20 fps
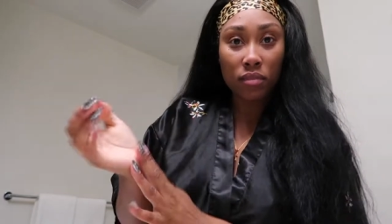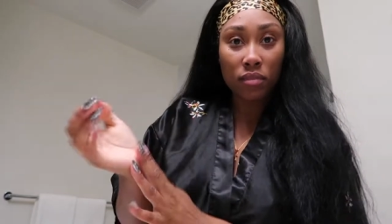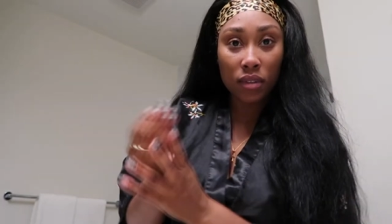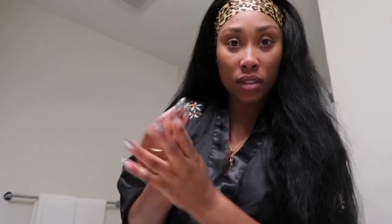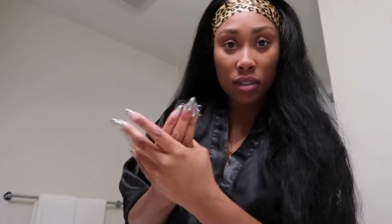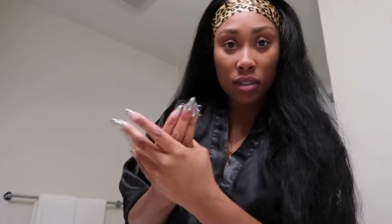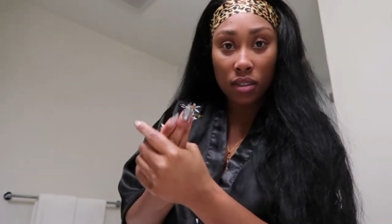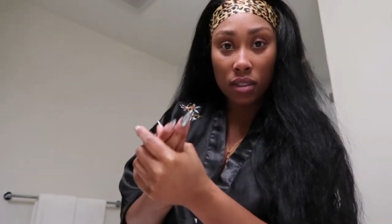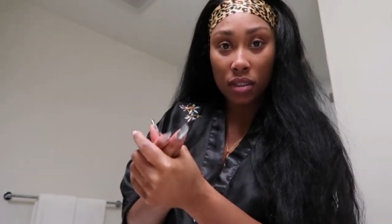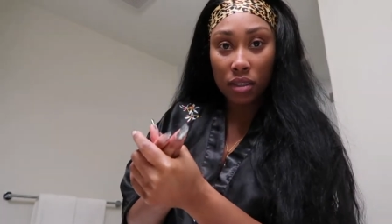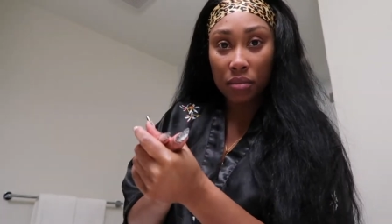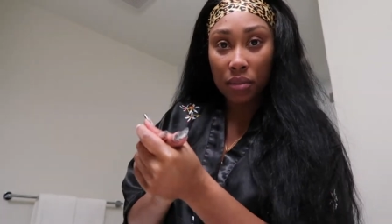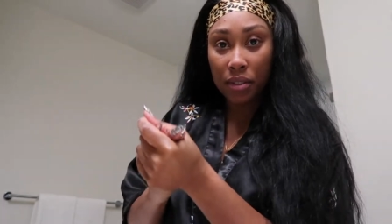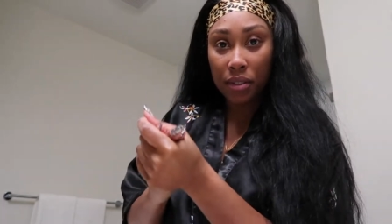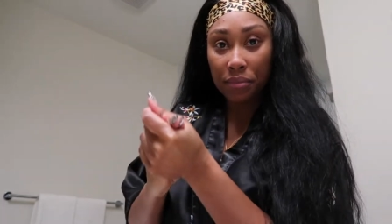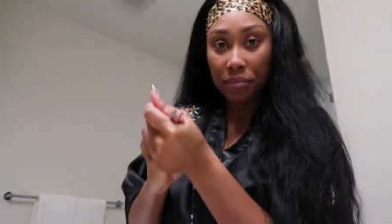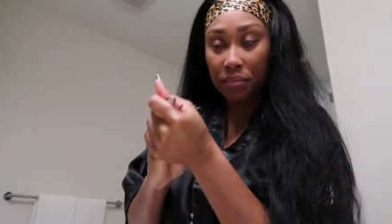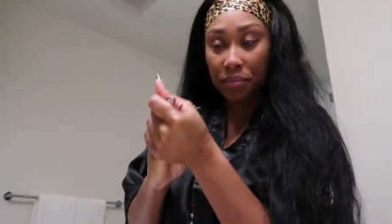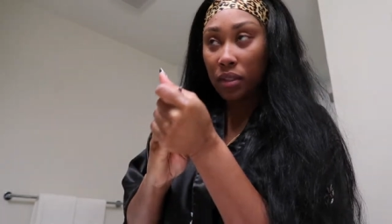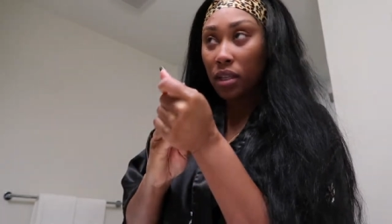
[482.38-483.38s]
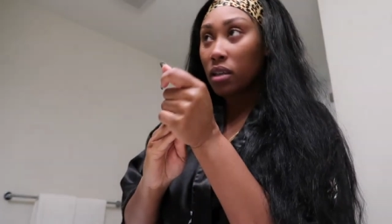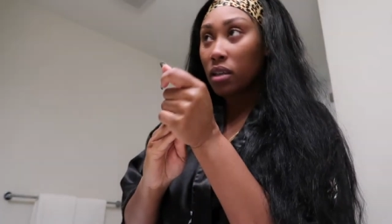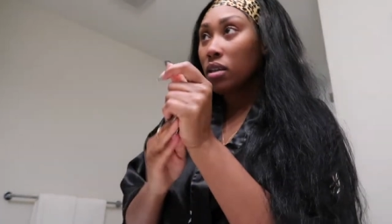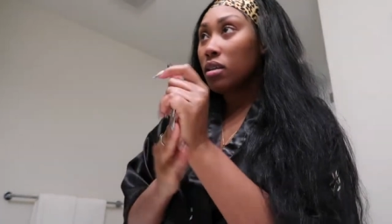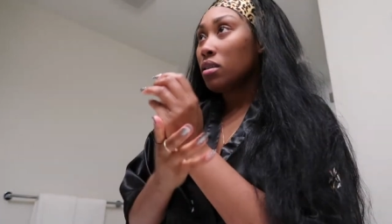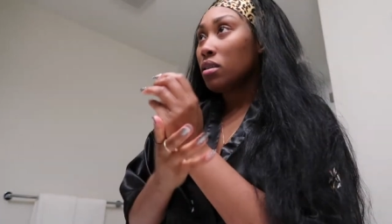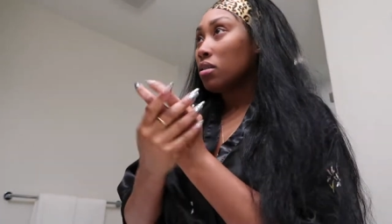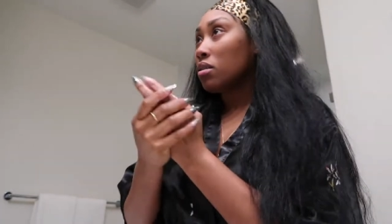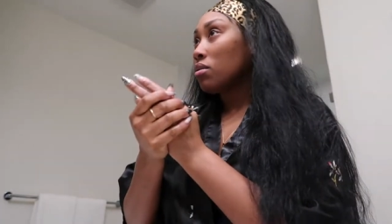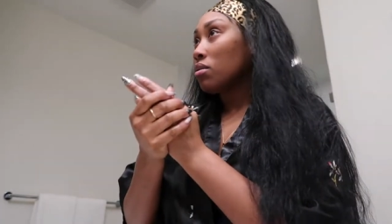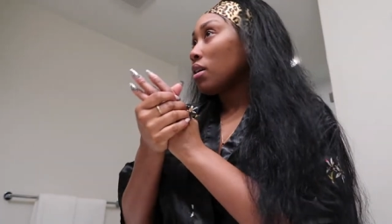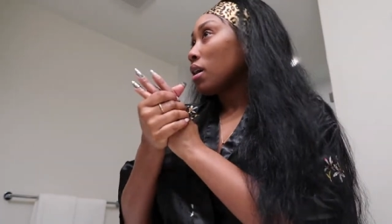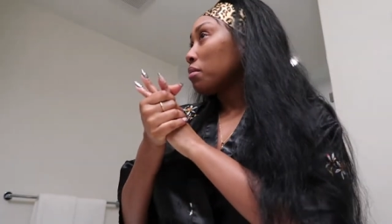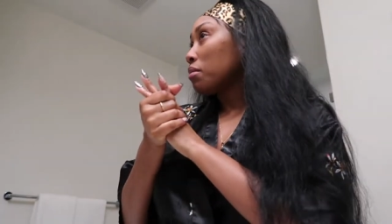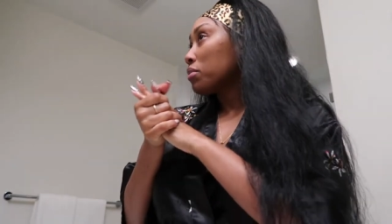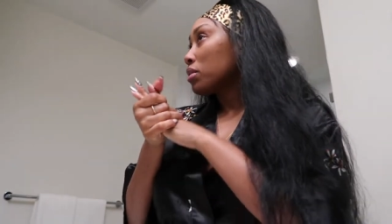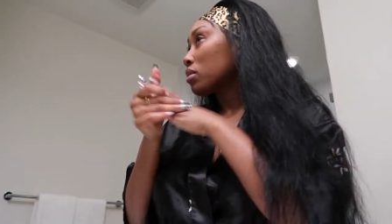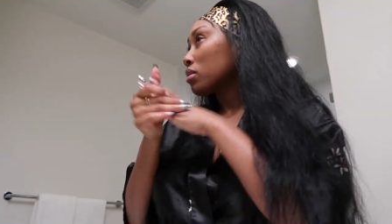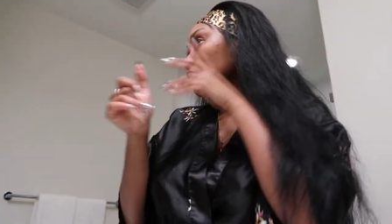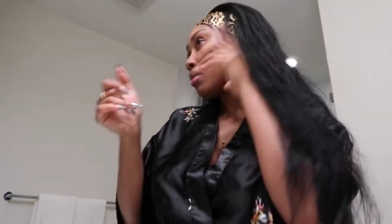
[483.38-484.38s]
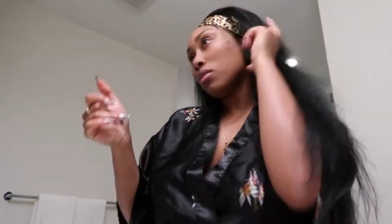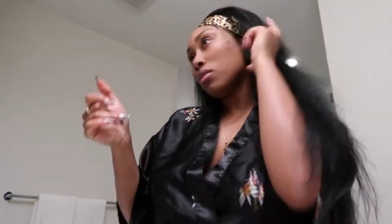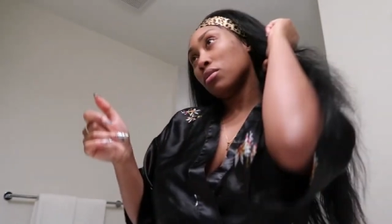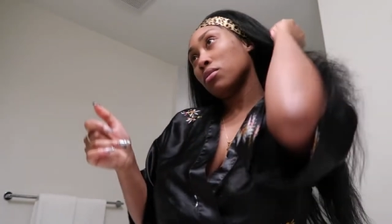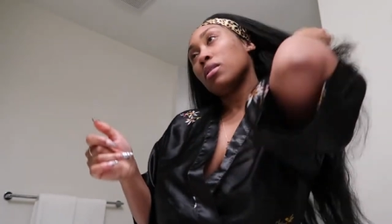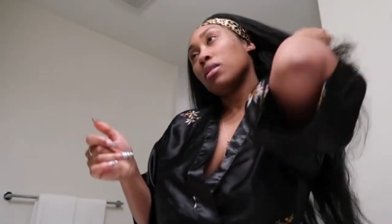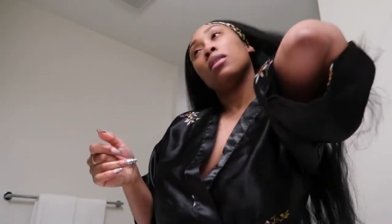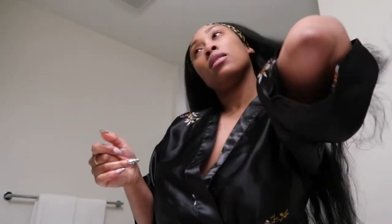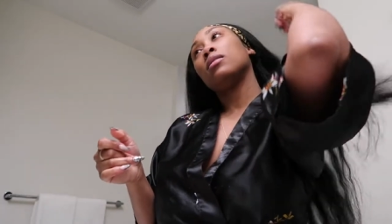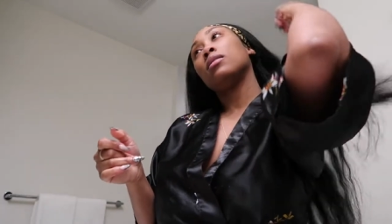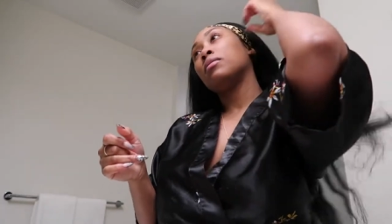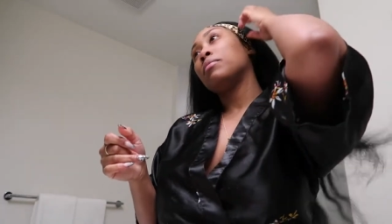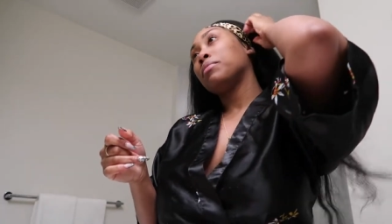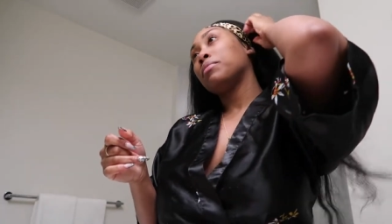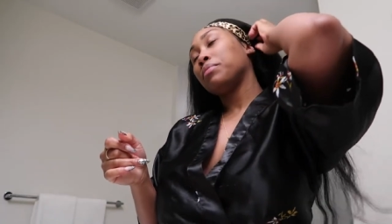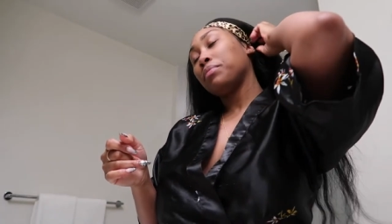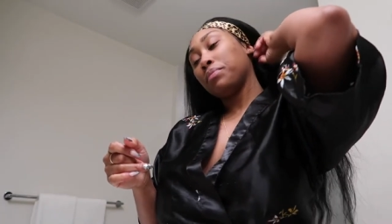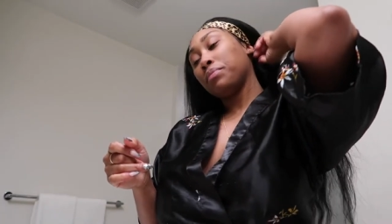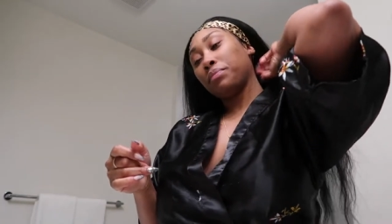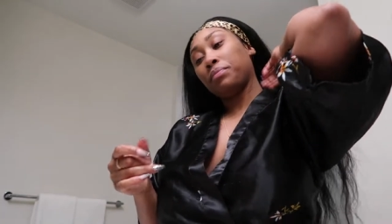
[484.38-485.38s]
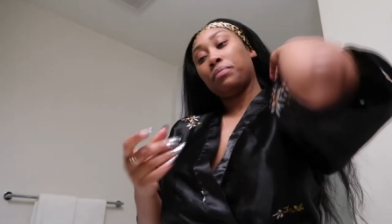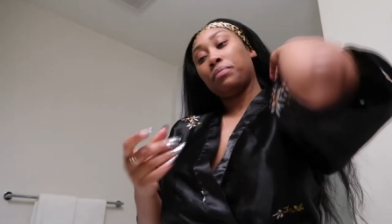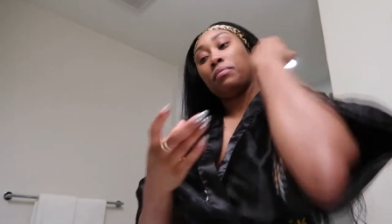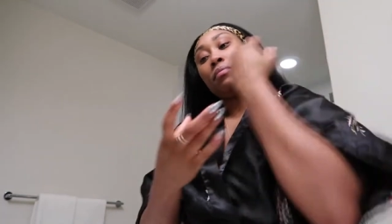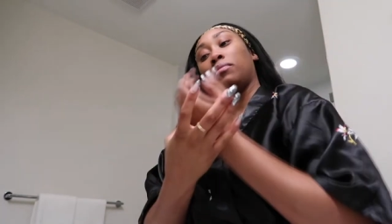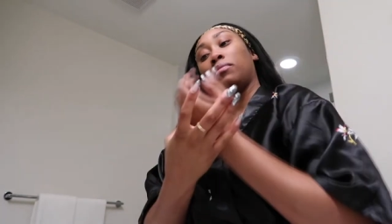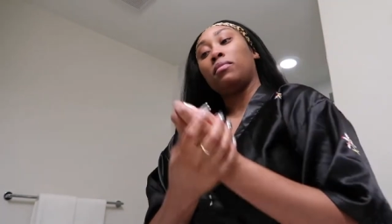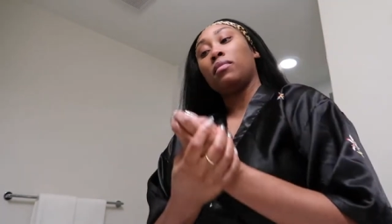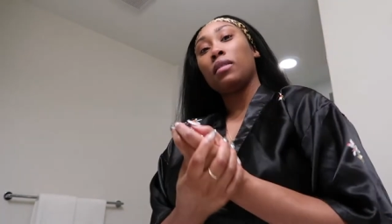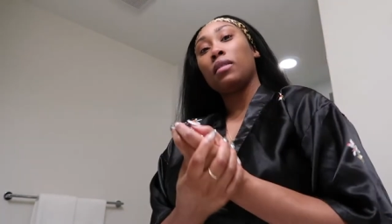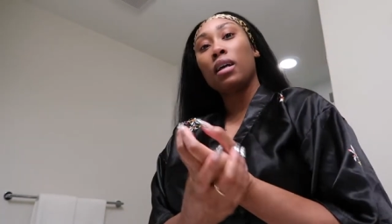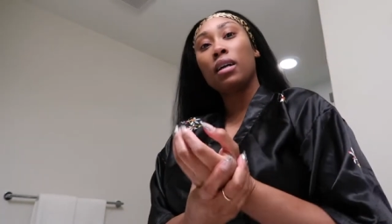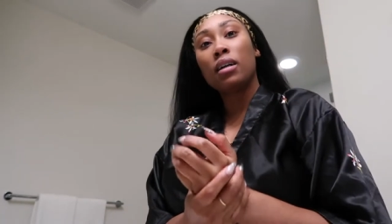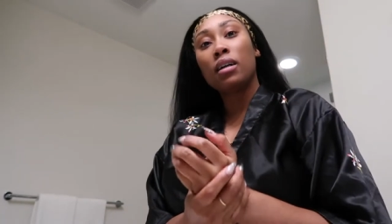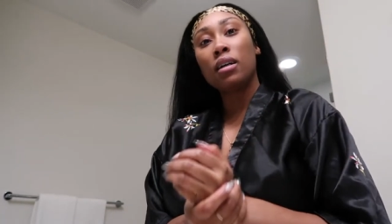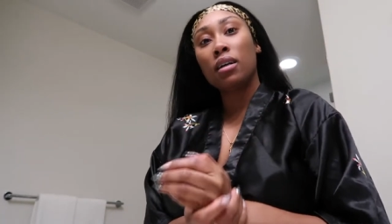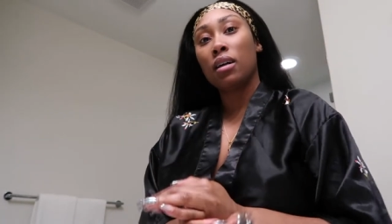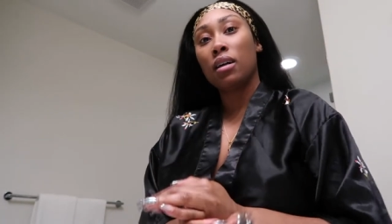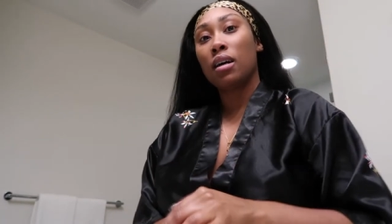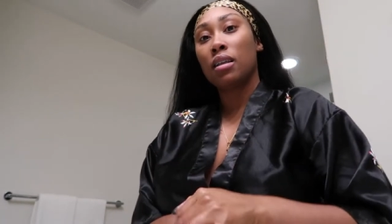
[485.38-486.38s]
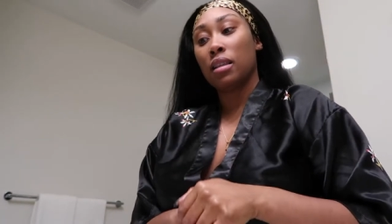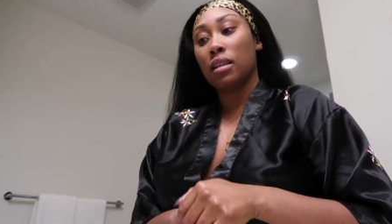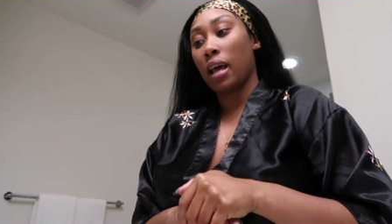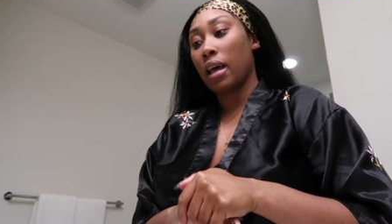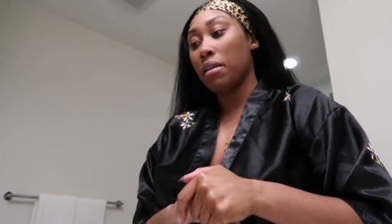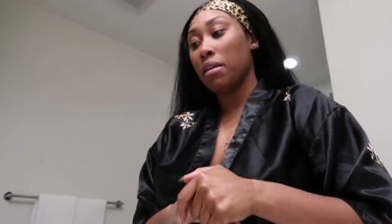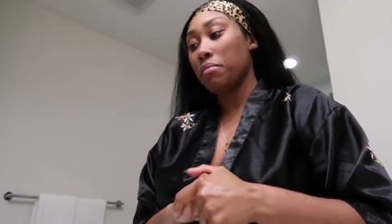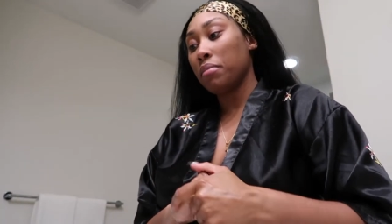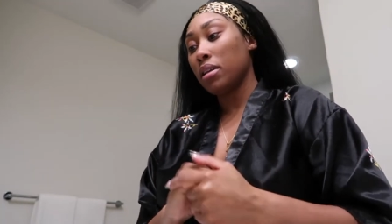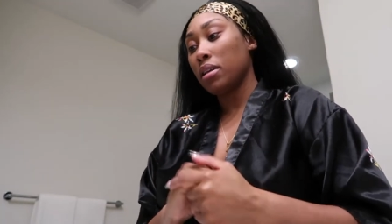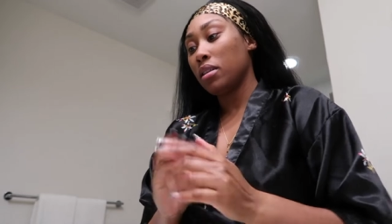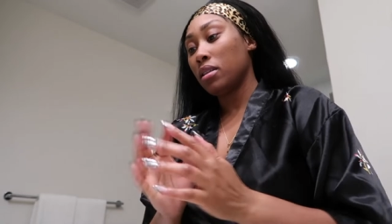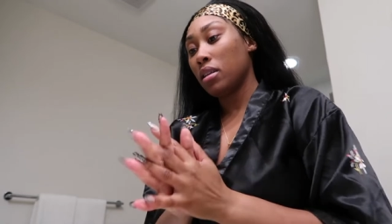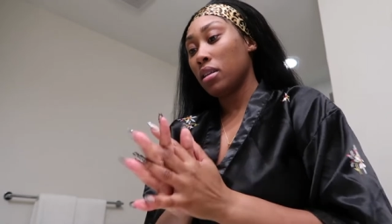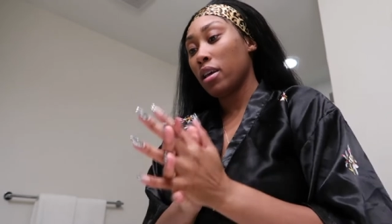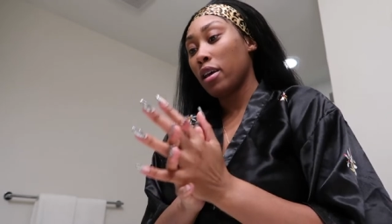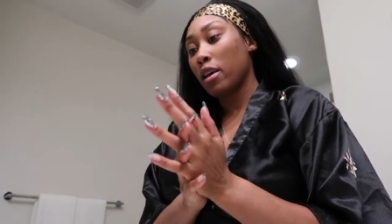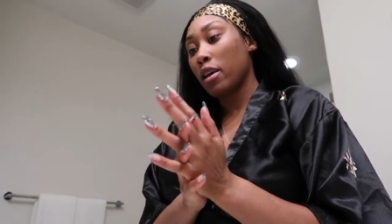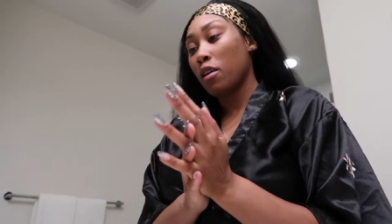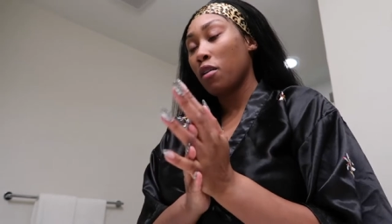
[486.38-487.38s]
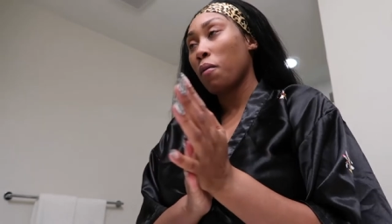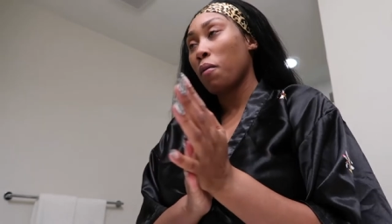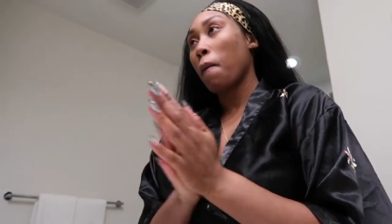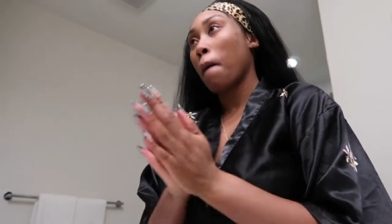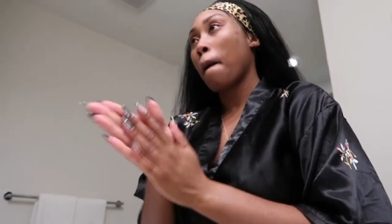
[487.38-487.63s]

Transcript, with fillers: you see me? So I'm just gonna do a light beat today.